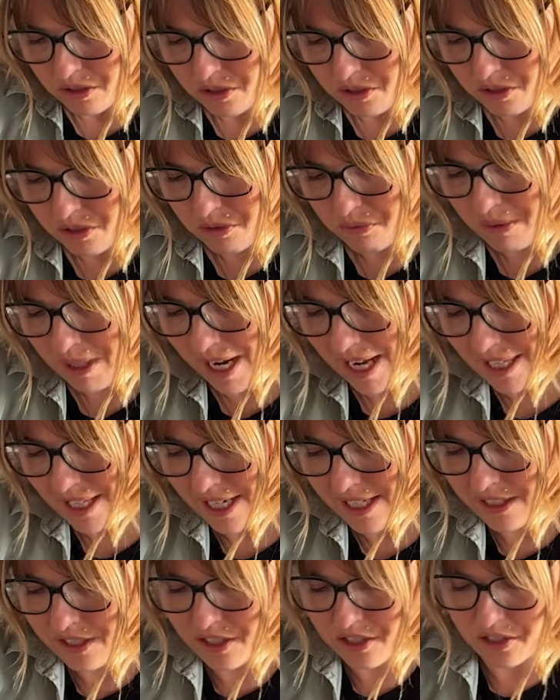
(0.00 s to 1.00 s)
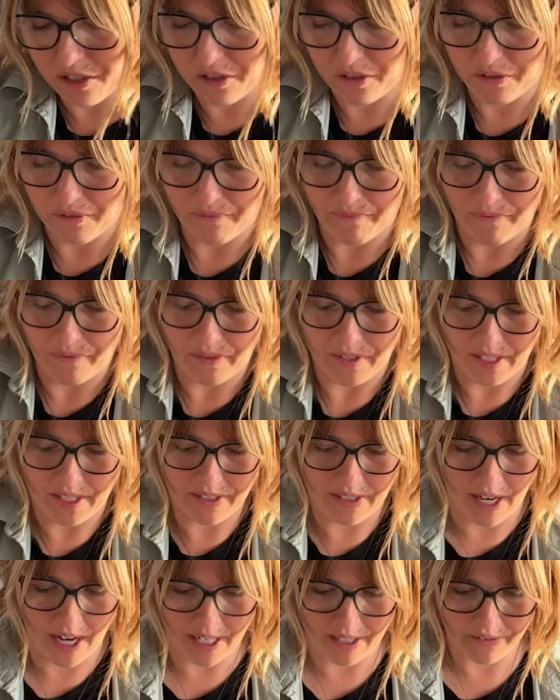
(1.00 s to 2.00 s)
So what I like to do is
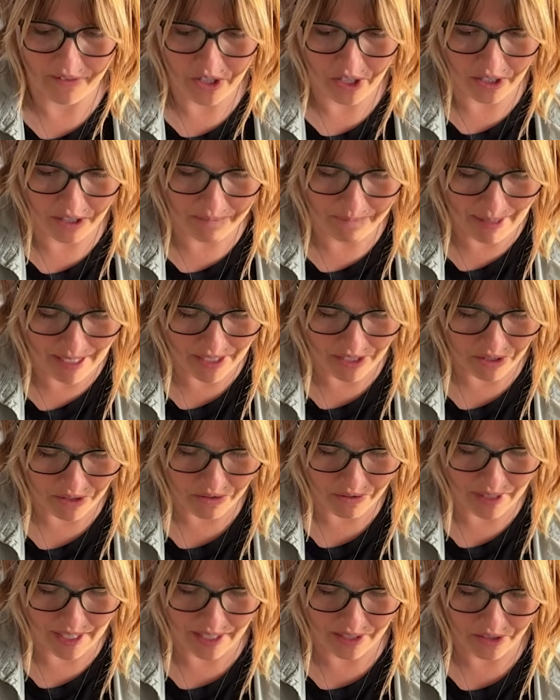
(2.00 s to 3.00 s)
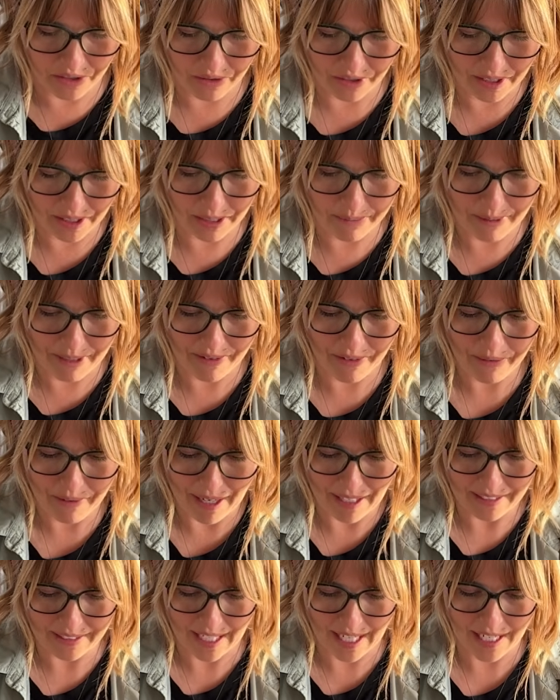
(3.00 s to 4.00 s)
kind of turn my dough into a little bit of a
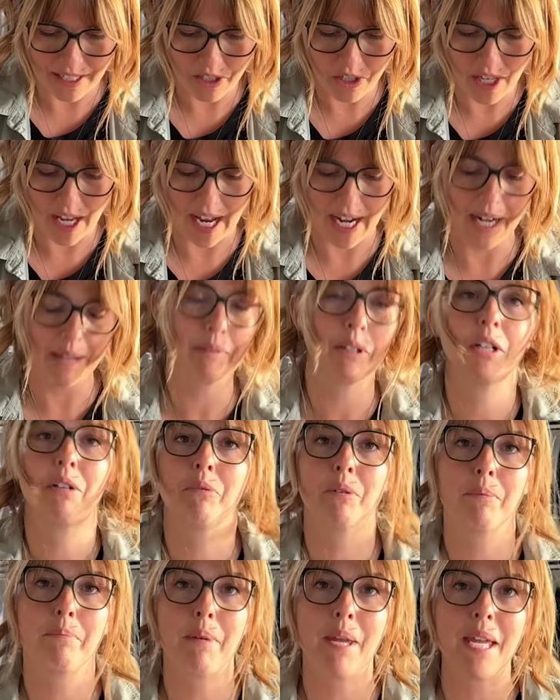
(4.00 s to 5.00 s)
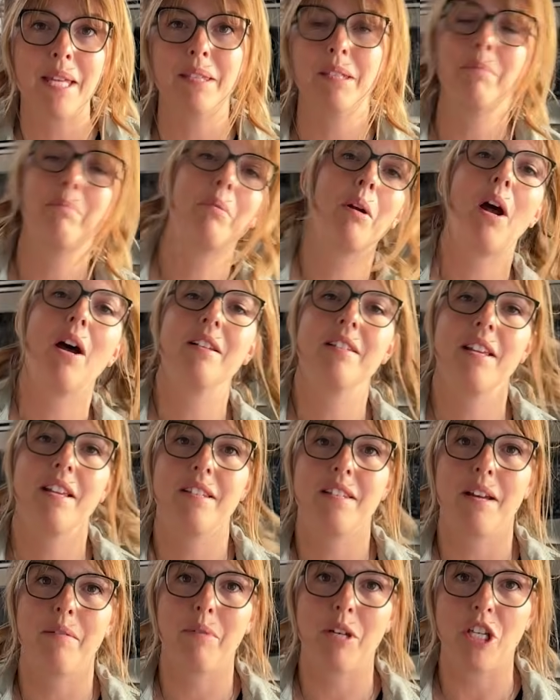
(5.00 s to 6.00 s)
rectangle, and I'm going to repeat the process
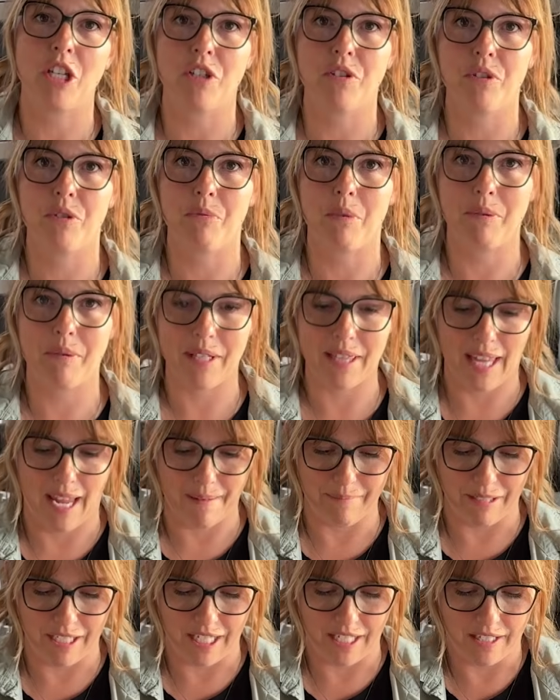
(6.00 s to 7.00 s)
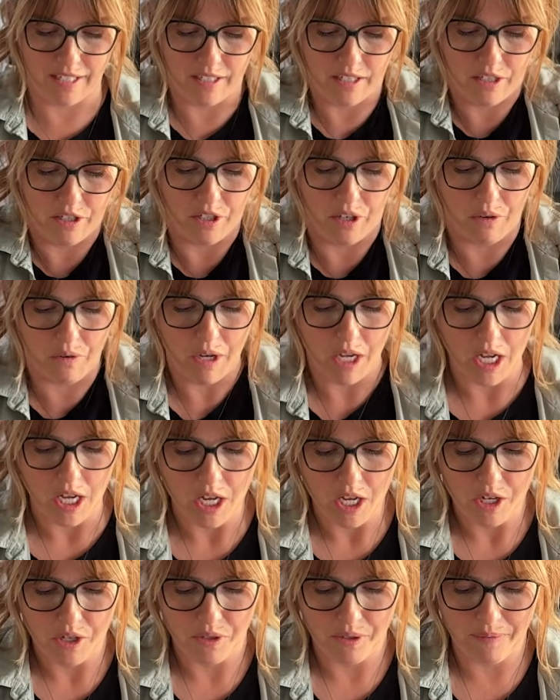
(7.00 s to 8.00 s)
that we used when we laminated our dough.
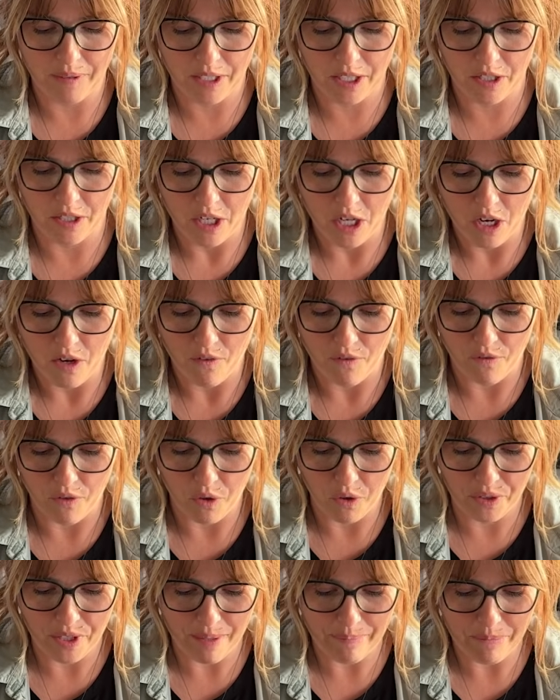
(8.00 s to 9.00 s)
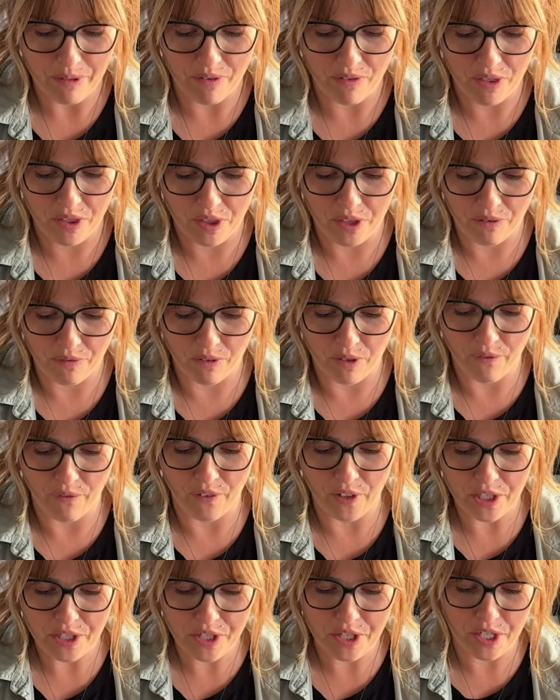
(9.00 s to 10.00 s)
So I'm going to fold up the
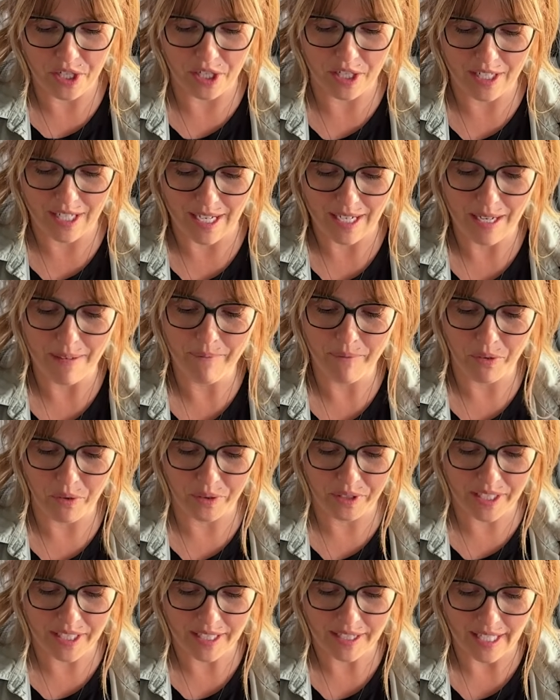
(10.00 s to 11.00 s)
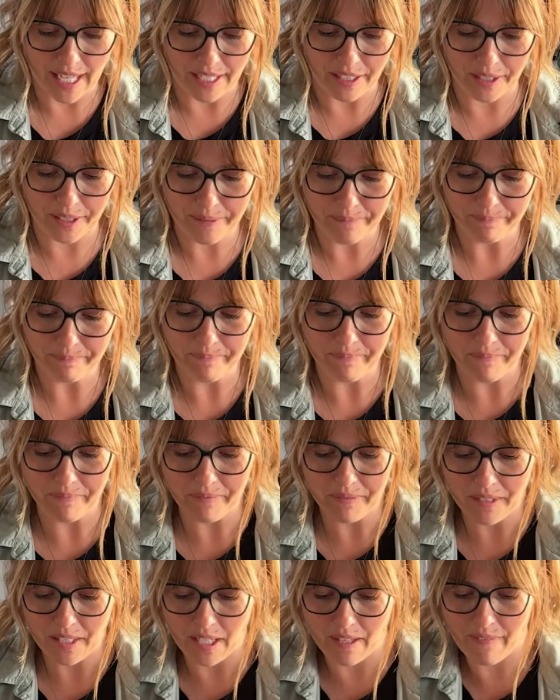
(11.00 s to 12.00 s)
first third like I'm folding a letter,
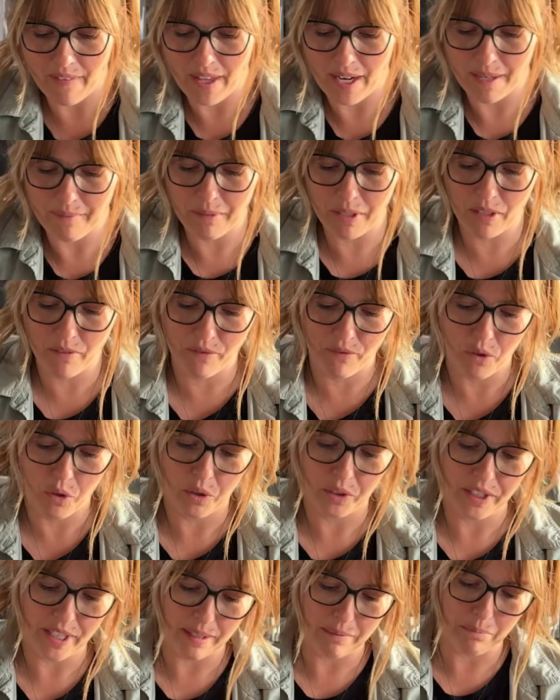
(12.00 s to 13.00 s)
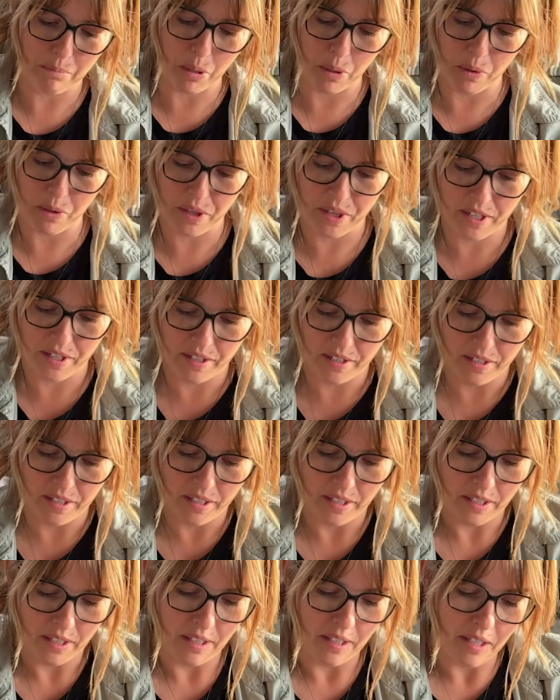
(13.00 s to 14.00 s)
and then I'm going to fold in both
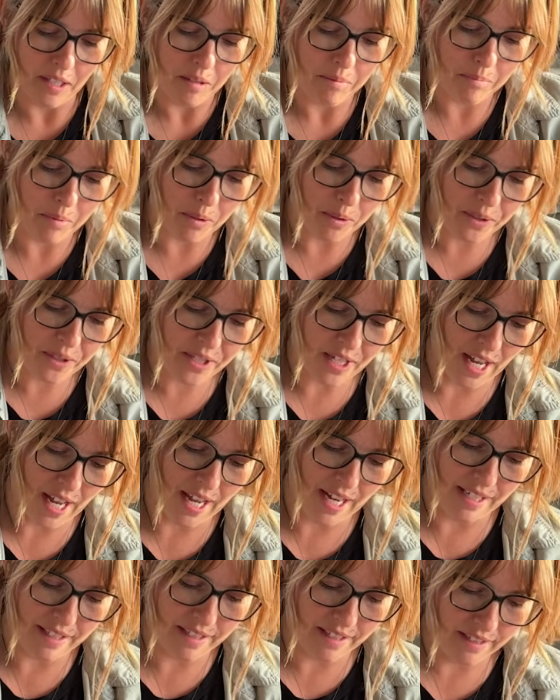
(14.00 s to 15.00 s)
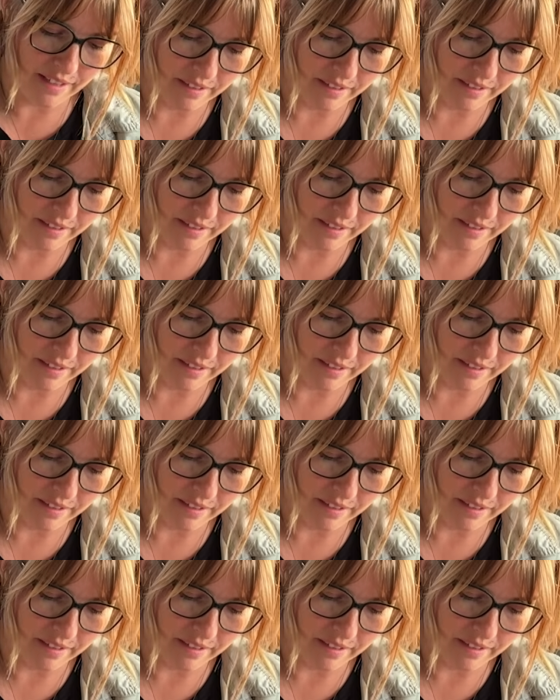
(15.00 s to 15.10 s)
sides.